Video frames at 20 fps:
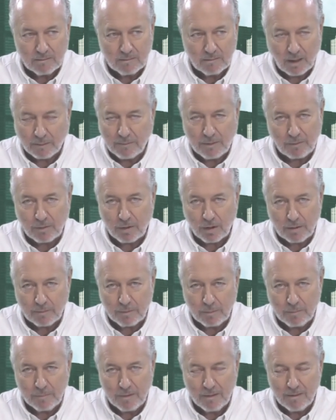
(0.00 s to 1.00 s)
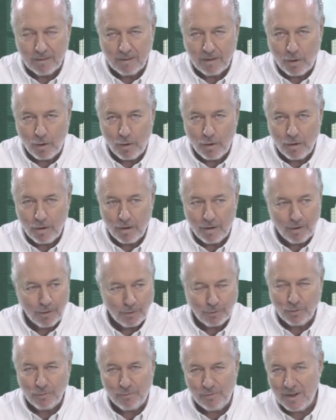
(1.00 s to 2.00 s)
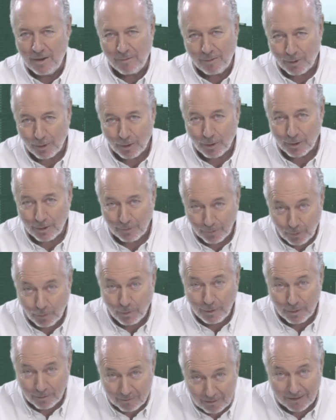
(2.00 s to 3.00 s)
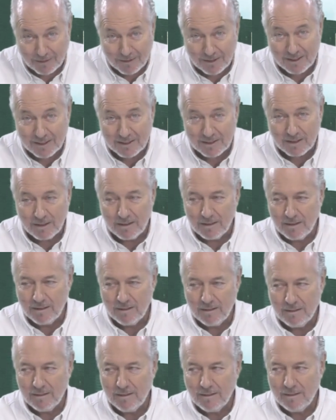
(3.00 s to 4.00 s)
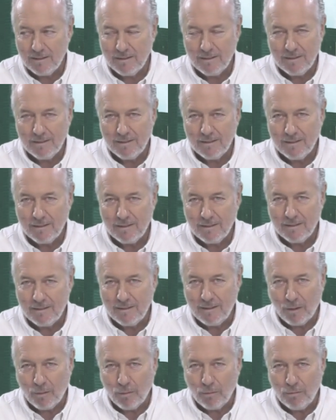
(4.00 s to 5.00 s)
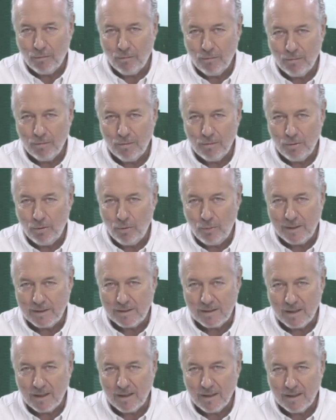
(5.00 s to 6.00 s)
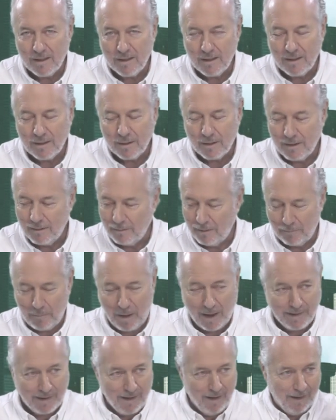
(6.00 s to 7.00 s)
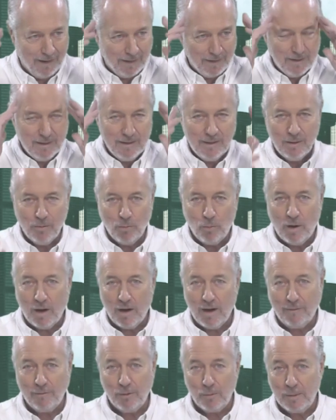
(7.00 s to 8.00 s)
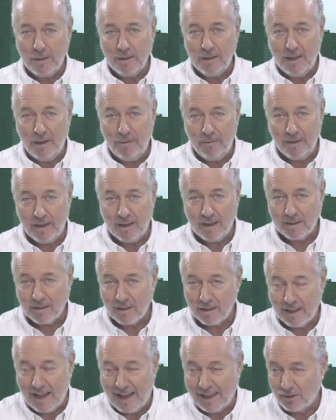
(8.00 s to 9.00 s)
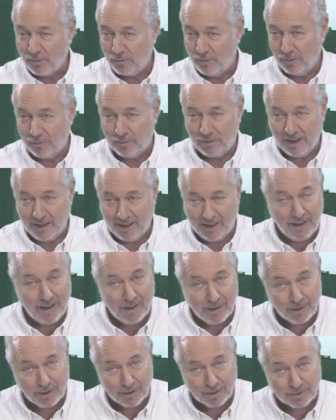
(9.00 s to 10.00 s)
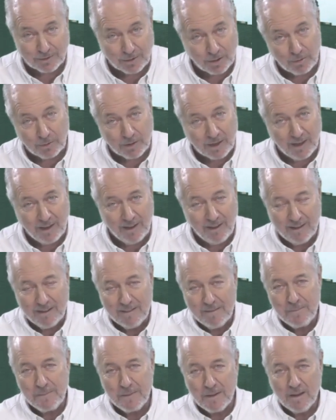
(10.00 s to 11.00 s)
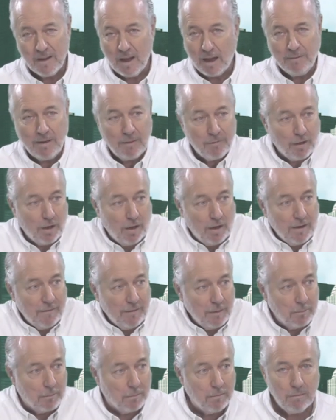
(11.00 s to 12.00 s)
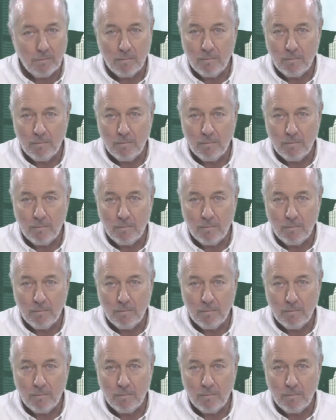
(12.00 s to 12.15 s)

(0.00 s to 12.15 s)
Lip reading: I've never heard of him. You've never heard of Julio Iglesias? No. Who is he? Oh my God. Where have you been living in the last 50 years, okay? I've never heard of him.